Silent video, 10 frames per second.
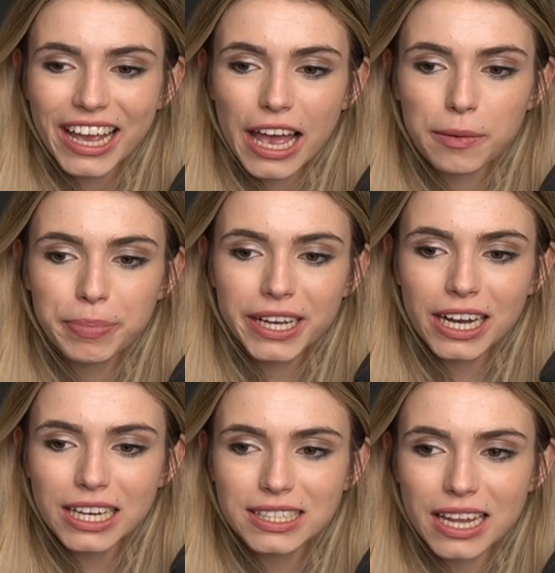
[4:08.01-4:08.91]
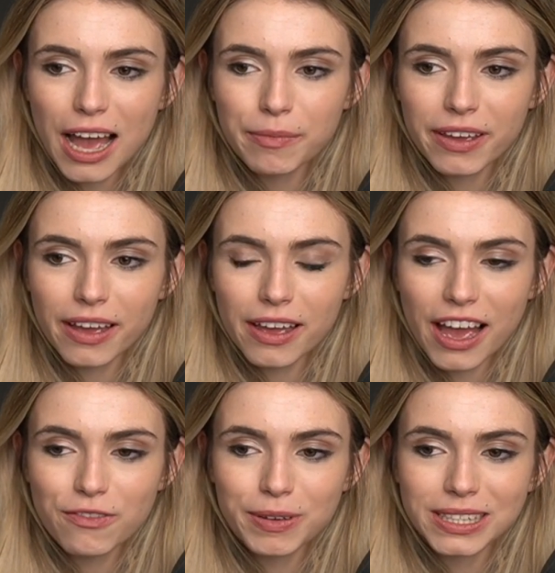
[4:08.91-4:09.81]
and because
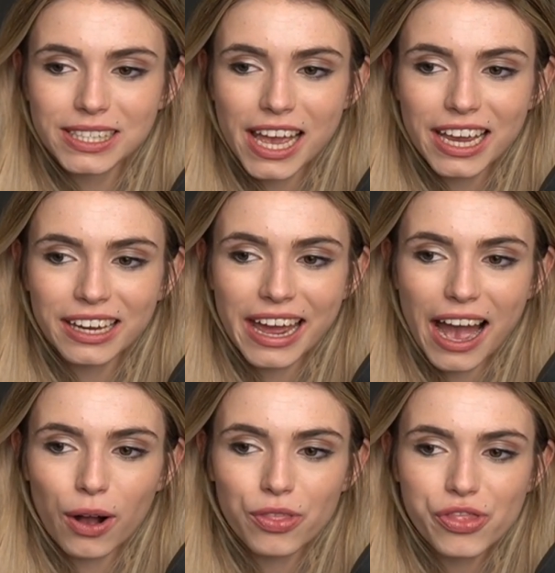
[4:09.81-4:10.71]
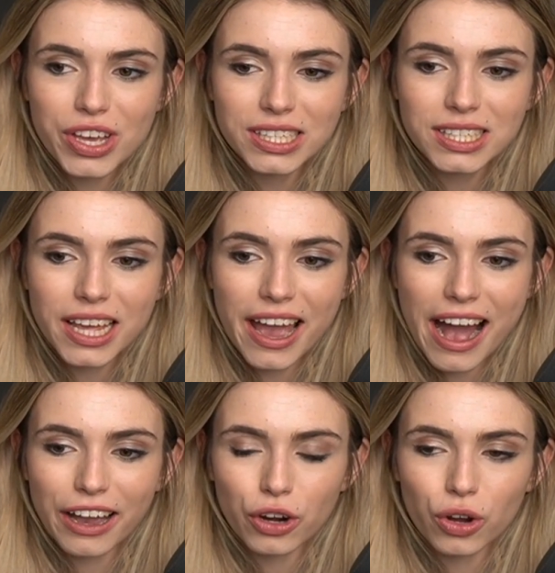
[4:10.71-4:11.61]
I've been taken out this
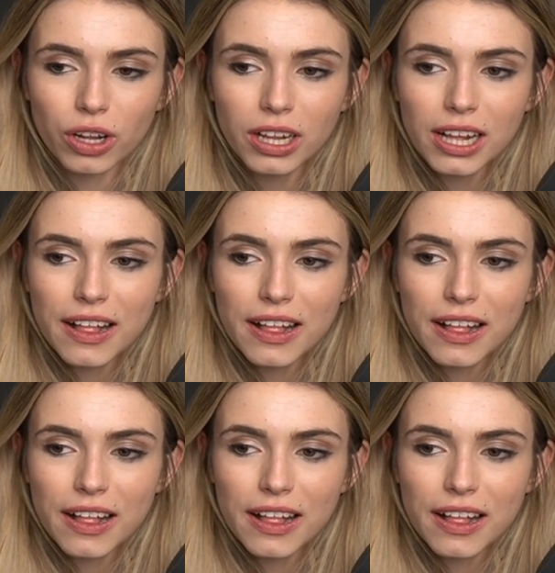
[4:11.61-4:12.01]
diagonal,